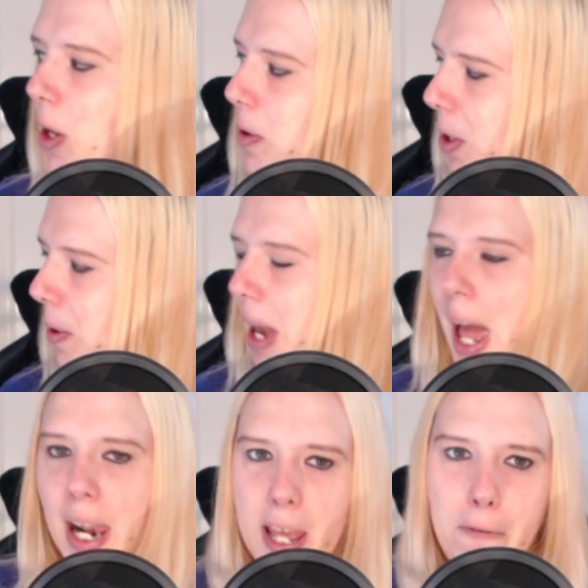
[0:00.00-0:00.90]
You do
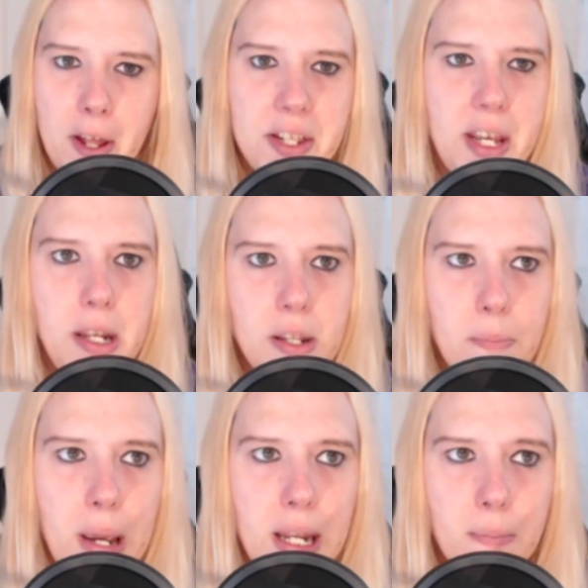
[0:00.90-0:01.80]
get leaflets
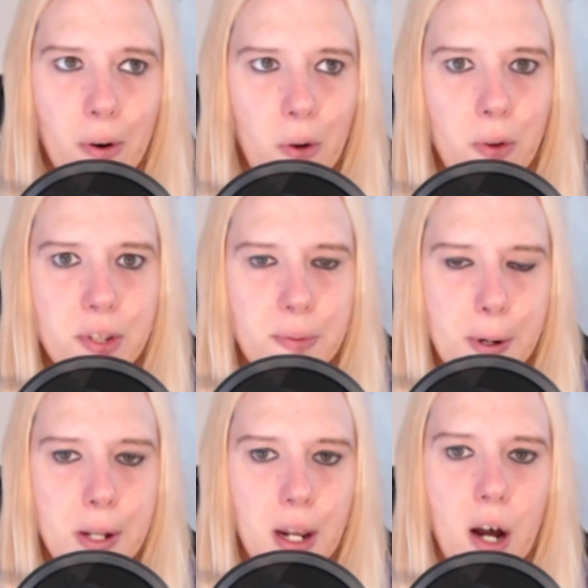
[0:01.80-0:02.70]
in models,
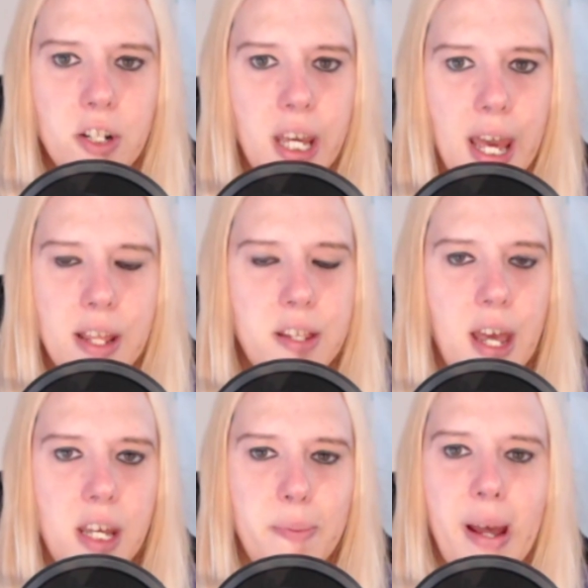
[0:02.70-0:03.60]
but larger kits,
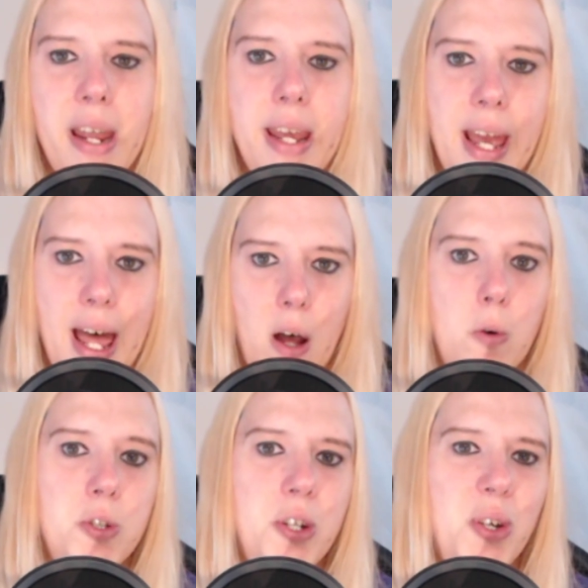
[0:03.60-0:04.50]
explaining
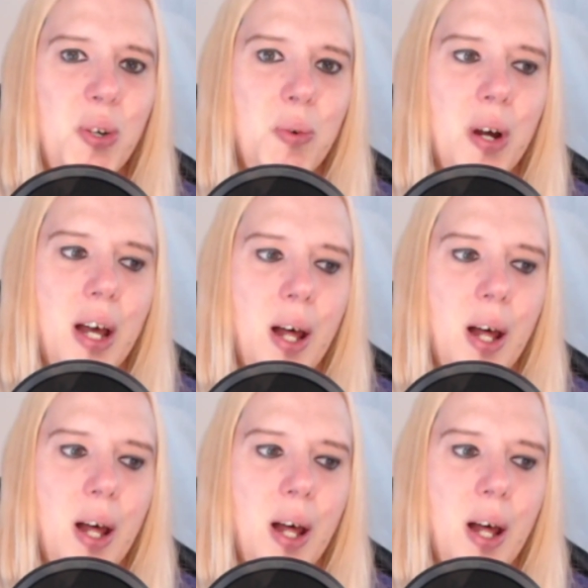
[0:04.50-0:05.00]
how to